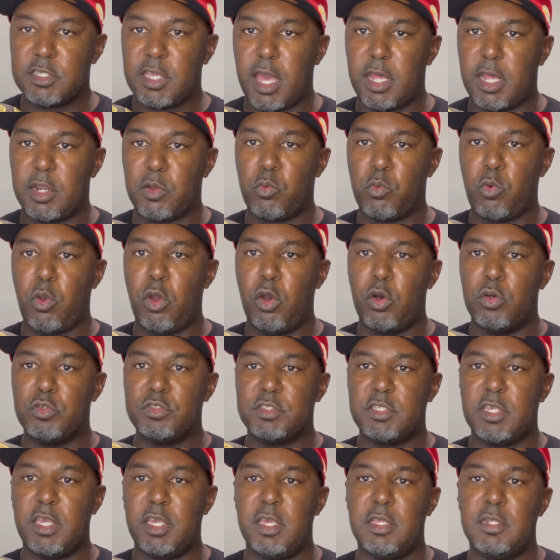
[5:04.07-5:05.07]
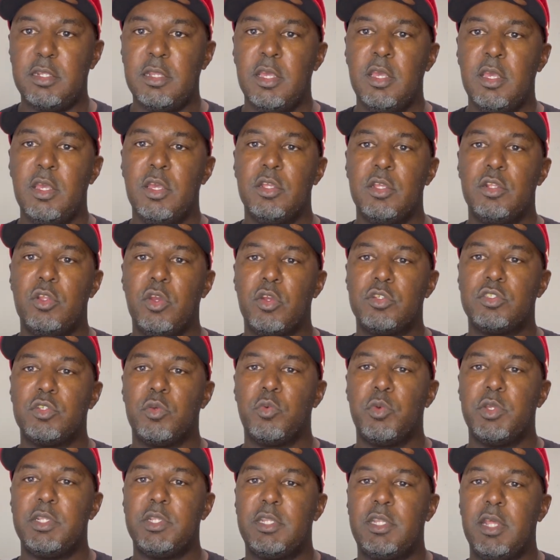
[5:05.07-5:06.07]
kind of rolls in. There's a
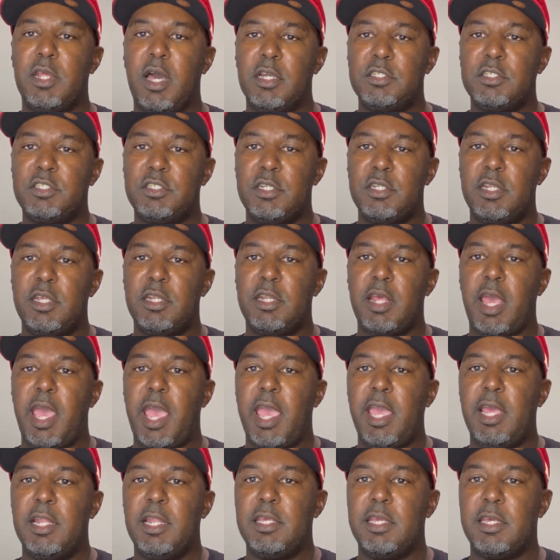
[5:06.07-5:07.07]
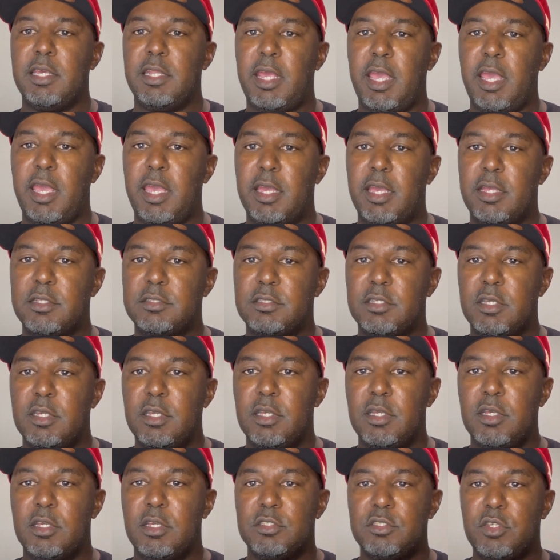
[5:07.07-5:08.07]
reduction in the alien heads.
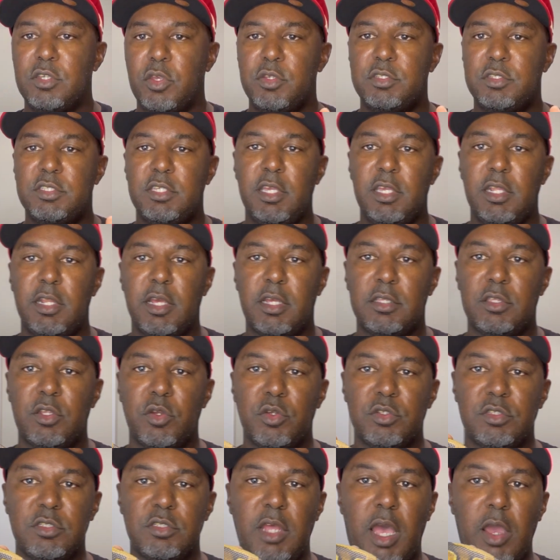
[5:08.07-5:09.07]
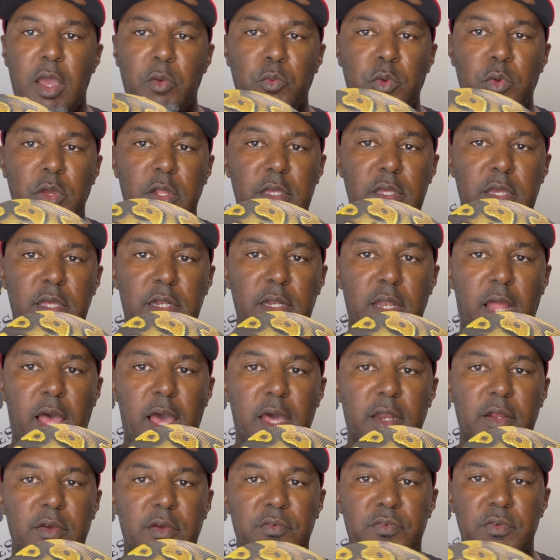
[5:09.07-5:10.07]
So you see that there's not really a
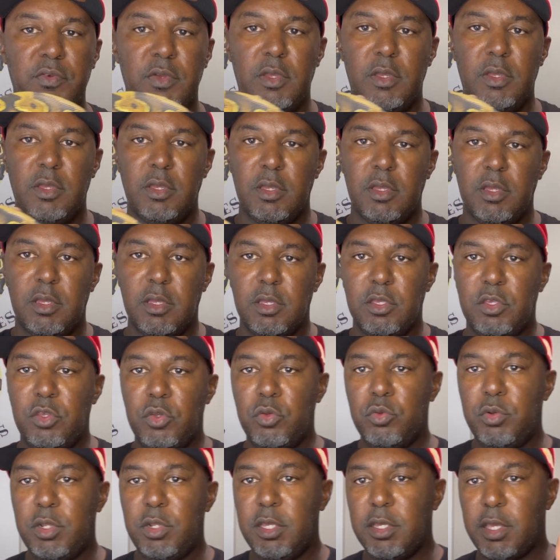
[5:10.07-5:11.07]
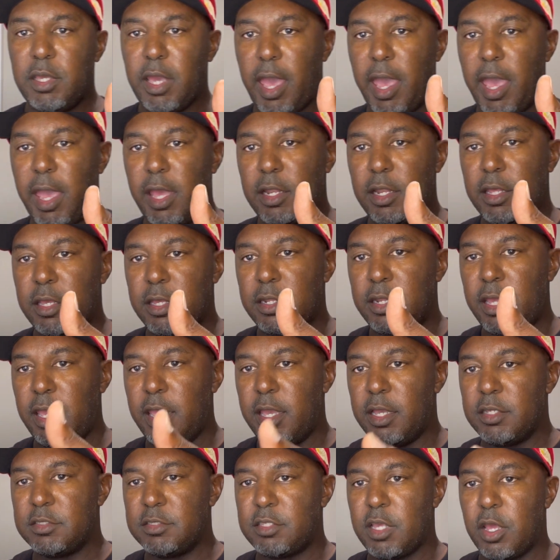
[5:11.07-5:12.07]
lot of unique alien
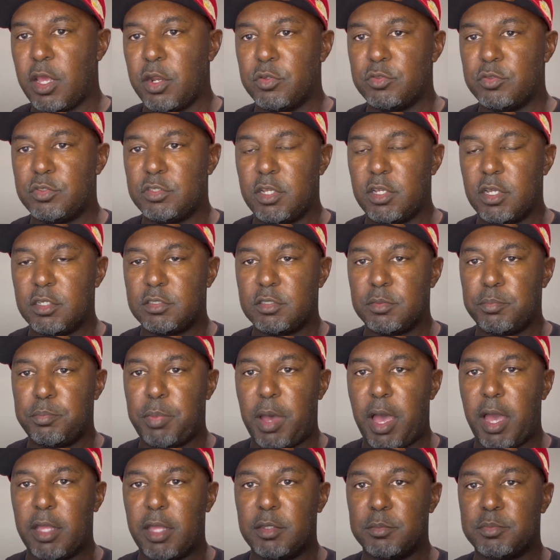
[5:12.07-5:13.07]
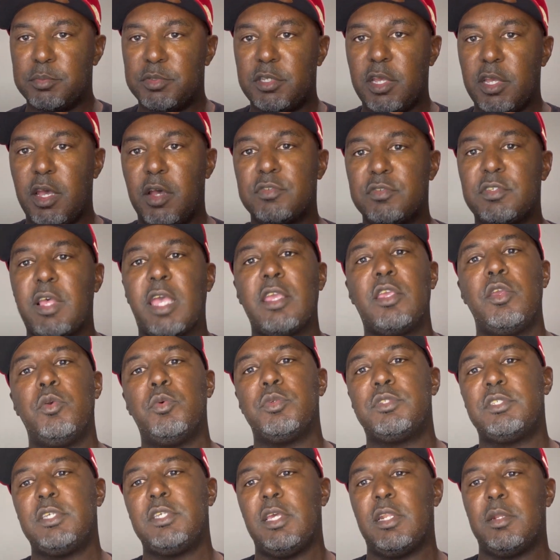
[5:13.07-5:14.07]
heads that are just by themselves like you
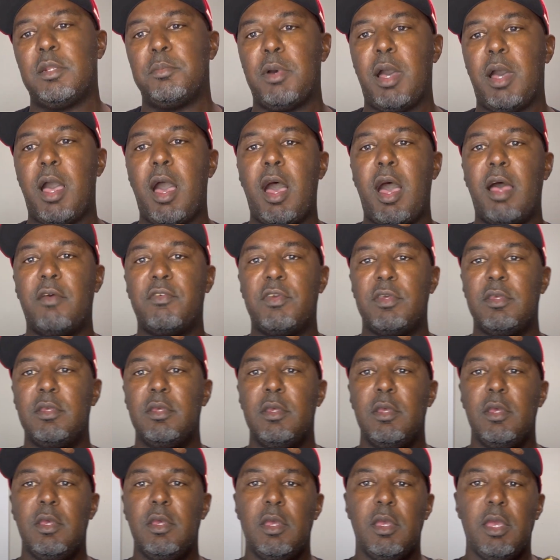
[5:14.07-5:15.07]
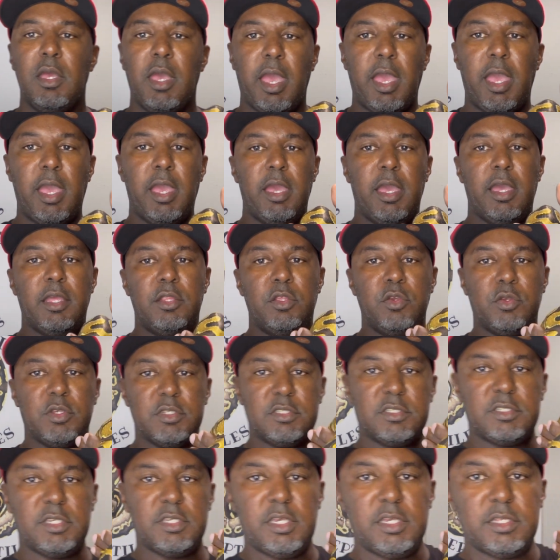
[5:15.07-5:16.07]
would see in a Mojave. And you can
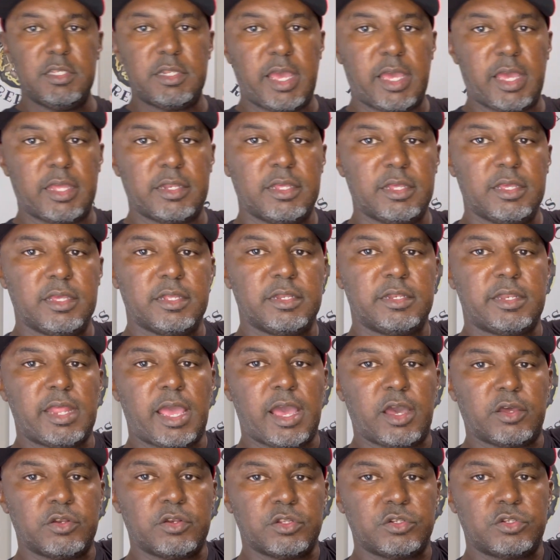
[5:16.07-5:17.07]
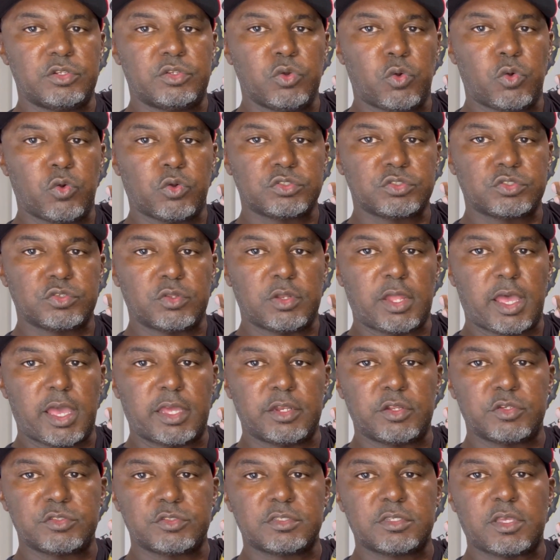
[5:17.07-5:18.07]
see that down the dorsal
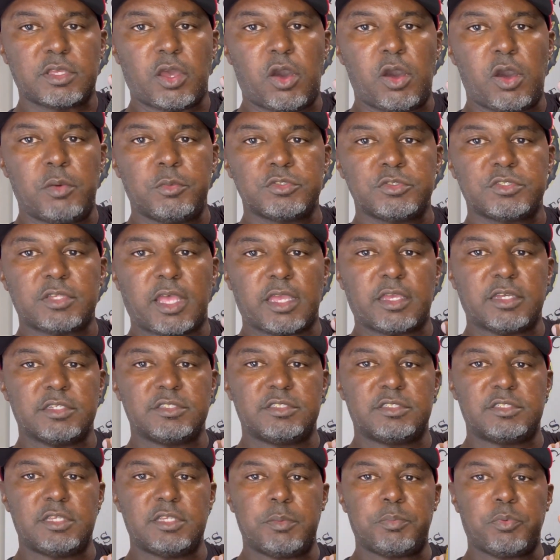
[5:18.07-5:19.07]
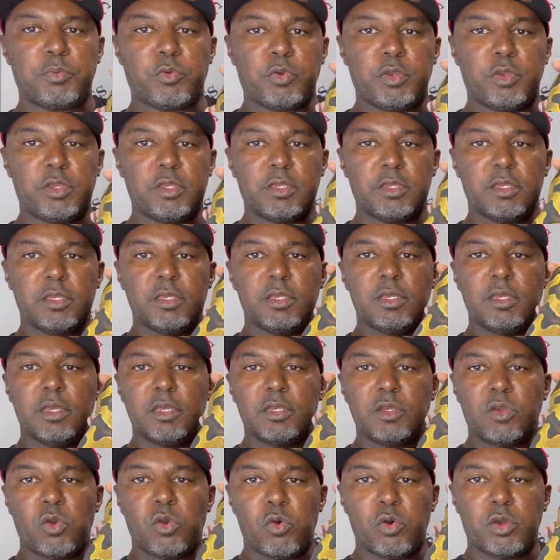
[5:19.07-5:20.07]
line, there's almost like a zippering
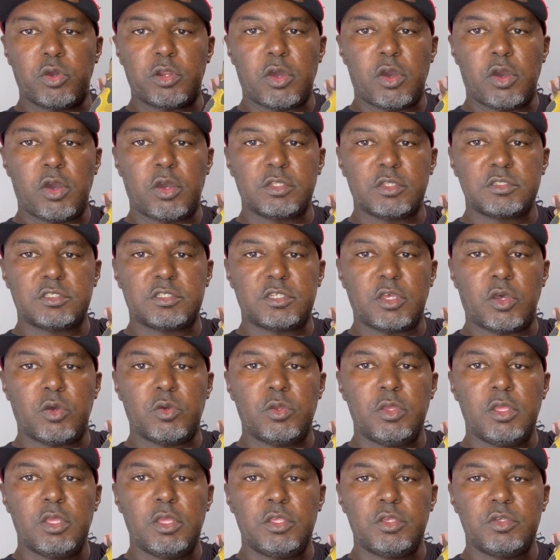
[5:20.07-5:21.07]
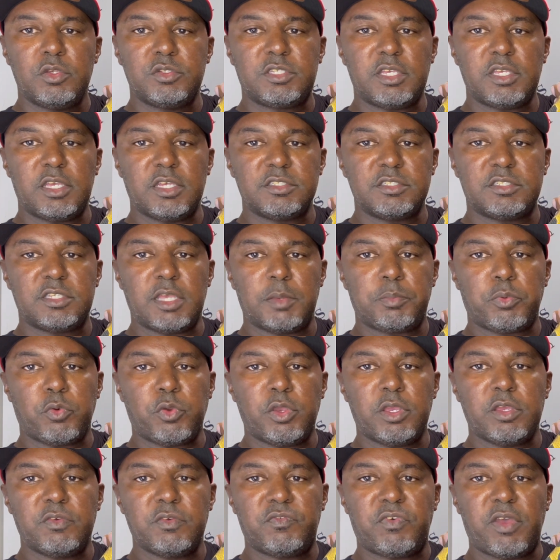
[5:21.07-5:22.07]
going on. So you see a
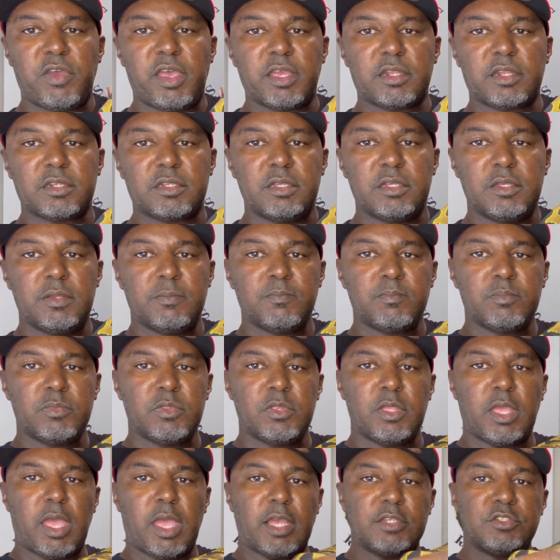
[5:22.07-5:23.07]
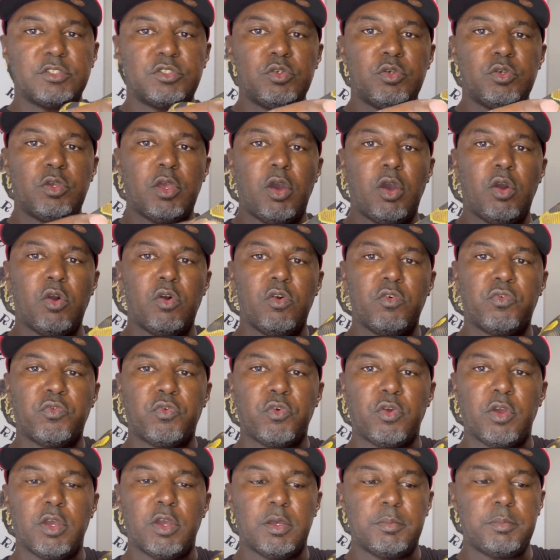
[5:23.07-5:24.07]
zippering effect as you go
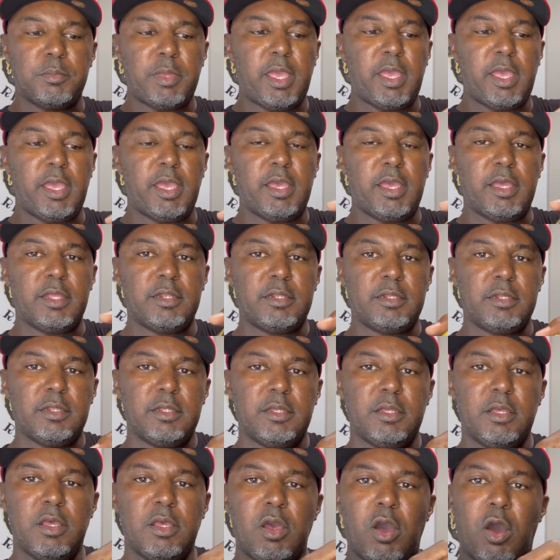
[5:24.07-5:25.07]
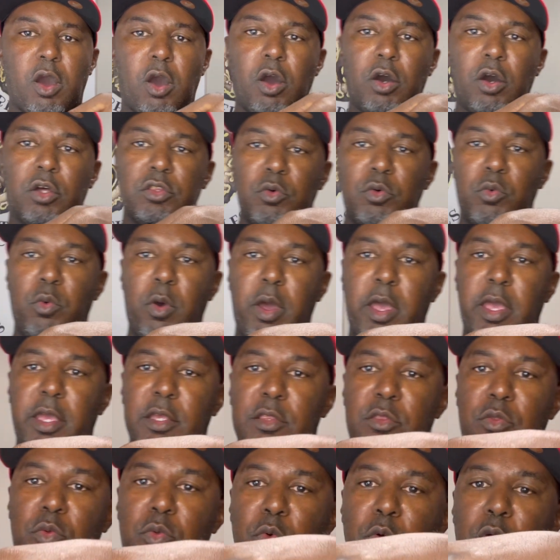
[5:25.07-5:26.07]
from head all the
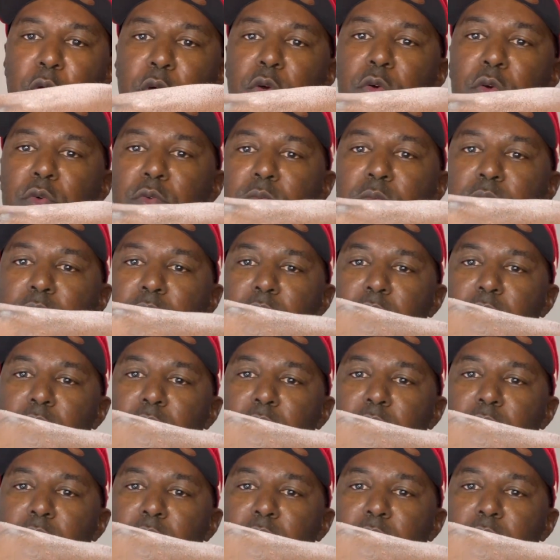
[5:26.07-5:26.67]
way through